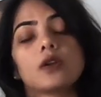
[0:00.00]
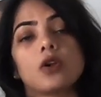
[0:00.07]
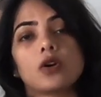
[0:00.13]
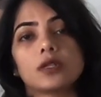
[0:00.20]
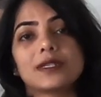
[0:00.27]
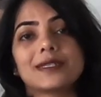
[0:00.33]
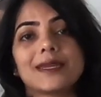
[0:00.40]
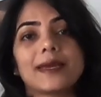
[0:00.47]

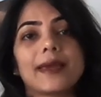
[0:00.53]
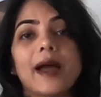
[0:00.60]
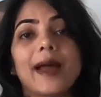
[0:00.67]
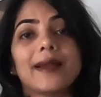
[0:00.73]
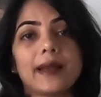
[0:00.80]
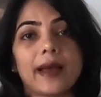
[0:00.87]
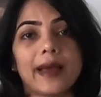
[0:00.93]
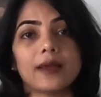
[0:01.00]
non-stick
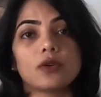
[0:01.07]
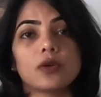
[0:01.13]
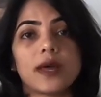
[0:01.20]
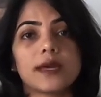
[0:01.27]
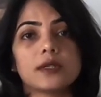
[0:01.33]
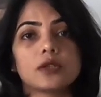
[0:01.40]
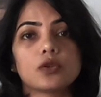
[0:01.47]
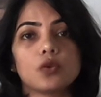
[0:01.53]
and
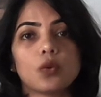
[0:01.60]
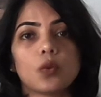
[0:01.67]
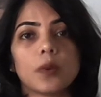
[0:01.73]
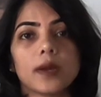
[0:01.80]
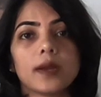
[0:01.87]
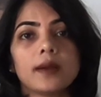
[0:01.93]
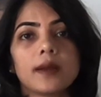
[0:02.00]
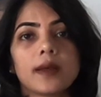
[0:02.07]
anodized
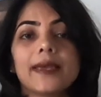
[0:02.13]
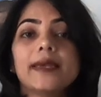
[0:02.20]
cookware.